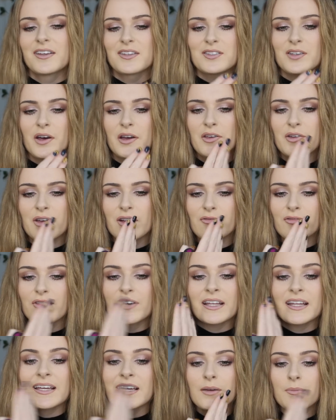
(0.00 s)
So you can
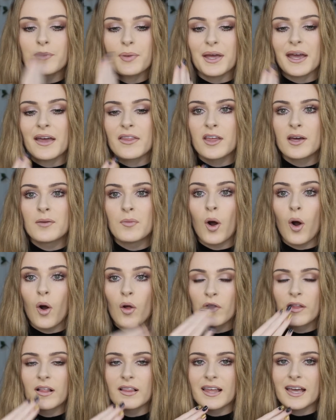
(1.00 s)
really compare them
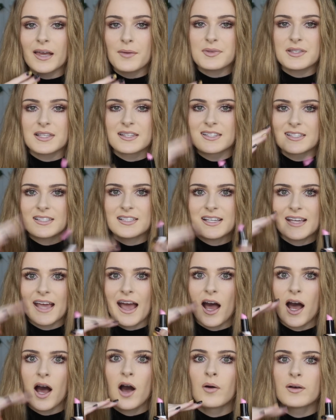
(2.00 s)
on the lips and see
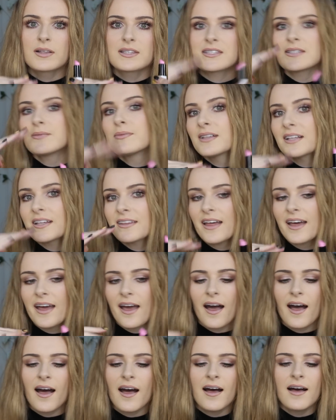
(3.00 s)
how similar they
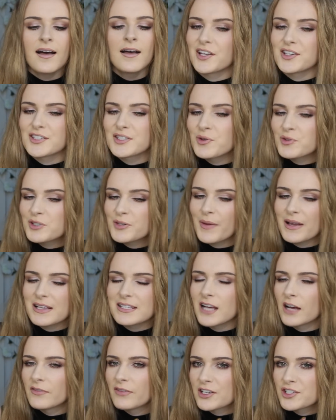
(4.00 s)
are. I just thought to
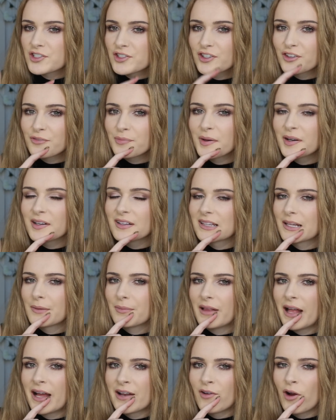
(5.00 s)
myself I shouldn't have put
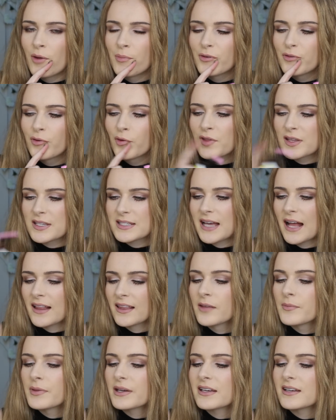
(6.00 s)
lip liner on before this
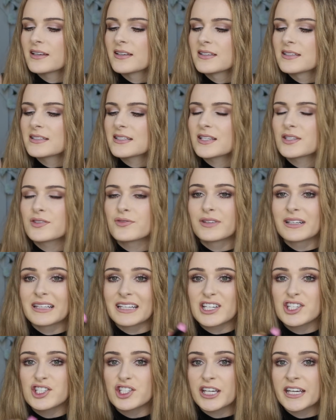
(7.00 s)
colour because it's
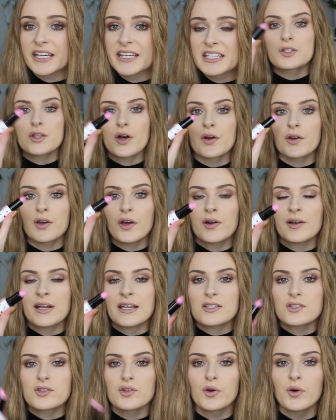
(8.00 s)
really sheer. So Girl
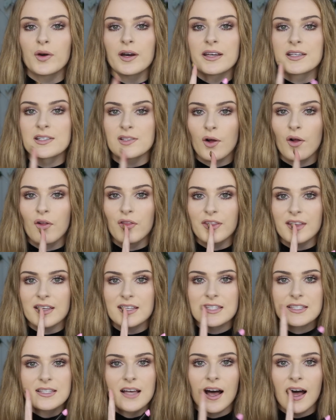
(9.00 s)
Next Door is on
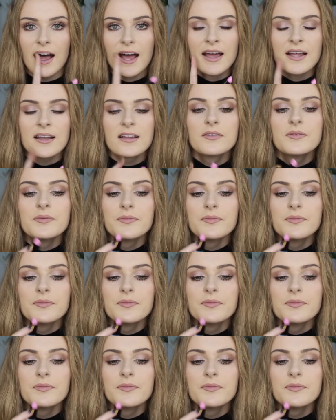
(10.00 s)
this side.